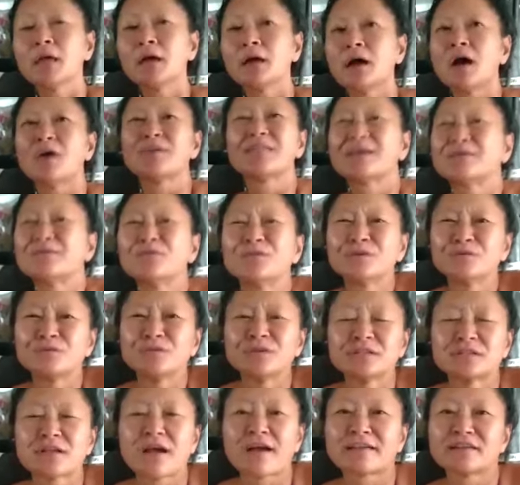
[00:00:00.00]
Oh, they weren't
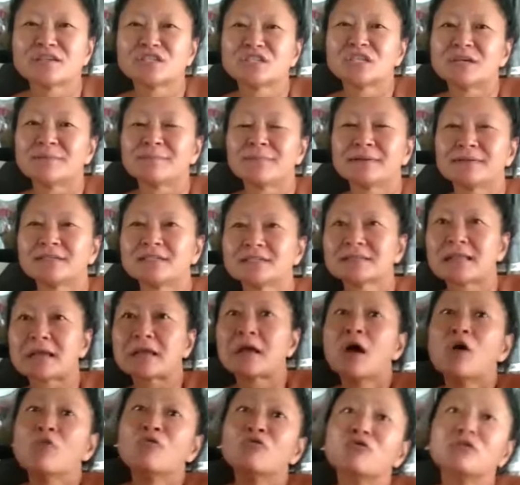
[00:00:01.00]
really talking shit, but just like,
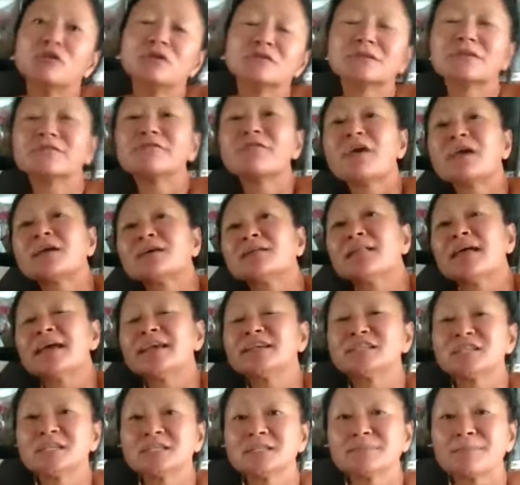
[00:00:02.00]
rules and
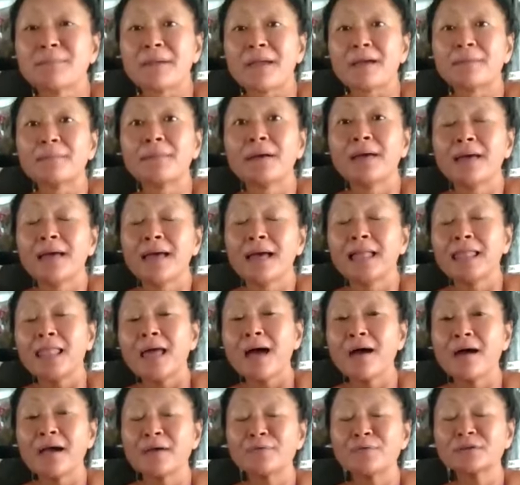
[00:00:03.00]
regulations, ma'am. Hello,
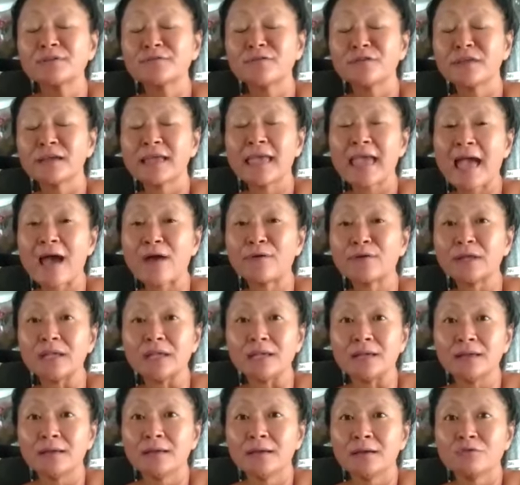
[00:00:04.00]
I work for the
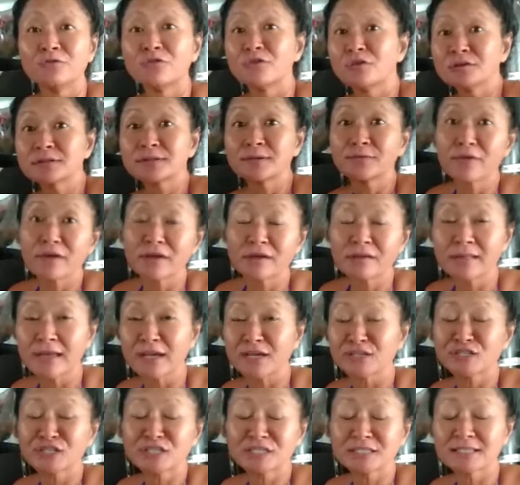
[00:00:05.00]
county. Rules and
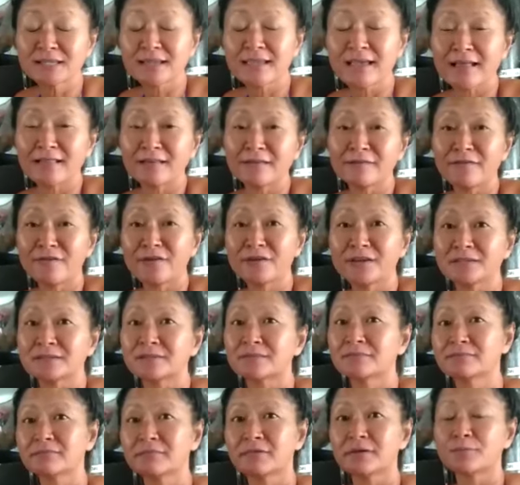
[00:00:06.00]
regulations, the California,
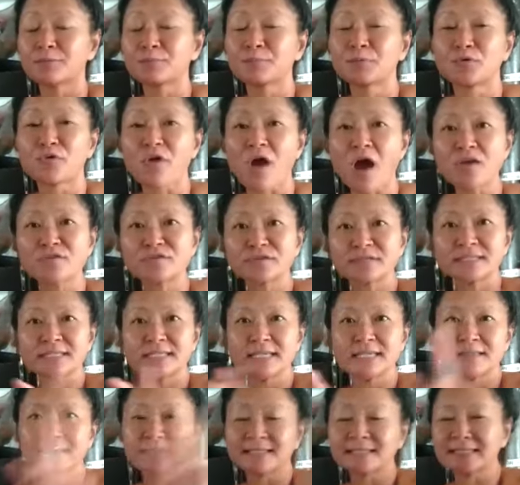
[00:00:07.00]
it's
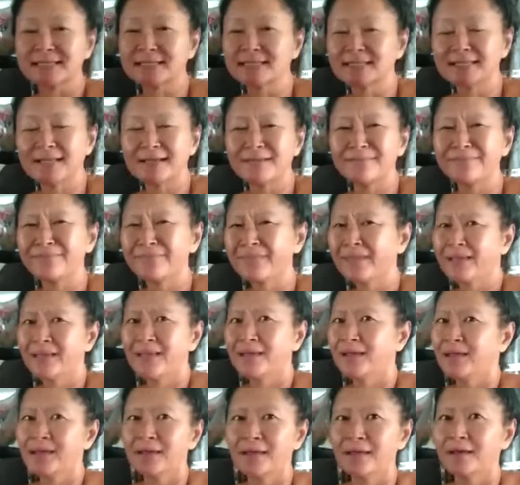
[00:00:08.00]
bureaucracy in the system.
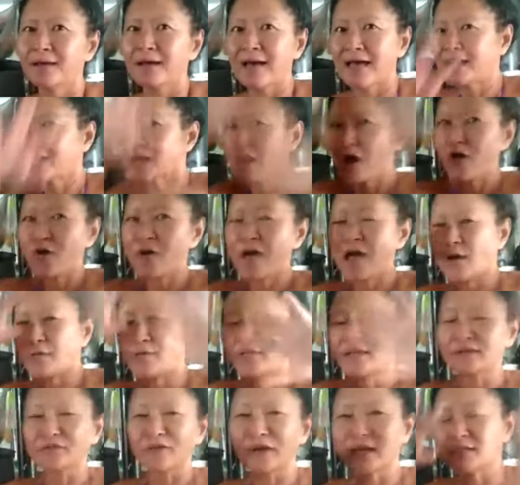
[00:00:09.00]
I know how
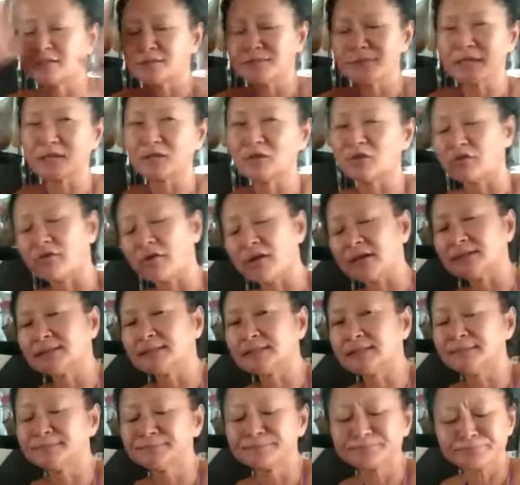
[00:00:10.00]
they tried to make you
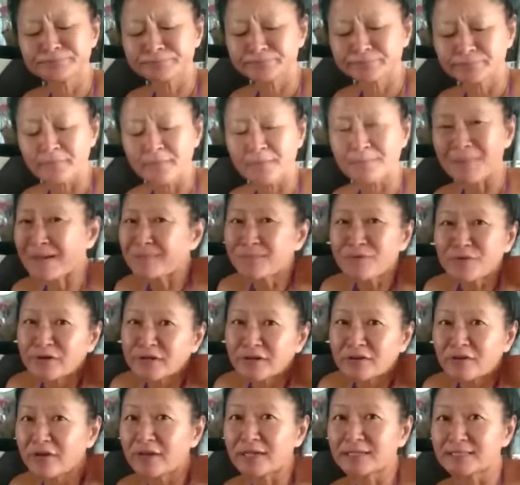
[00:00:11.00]
crazy. But I'm
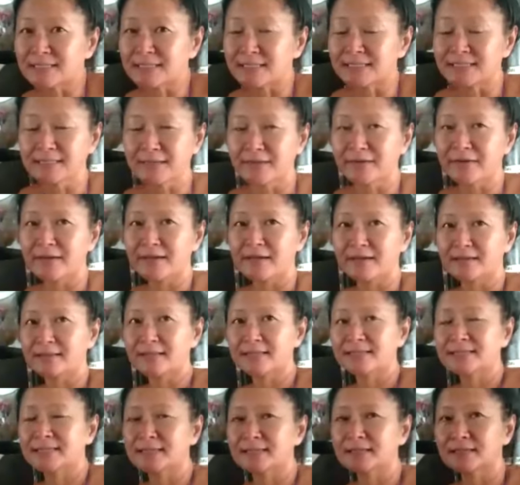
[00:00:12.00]
already crazy, so it
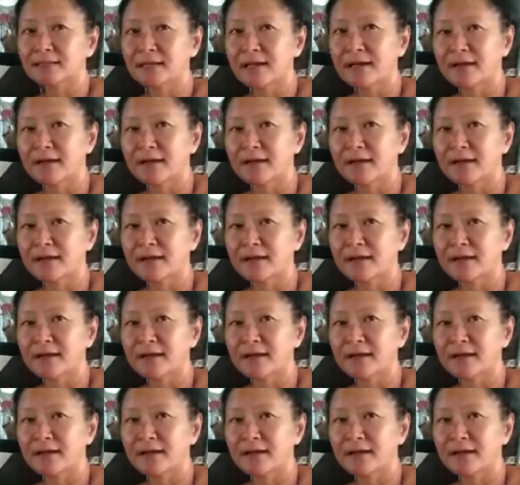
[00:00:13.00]
doesn't,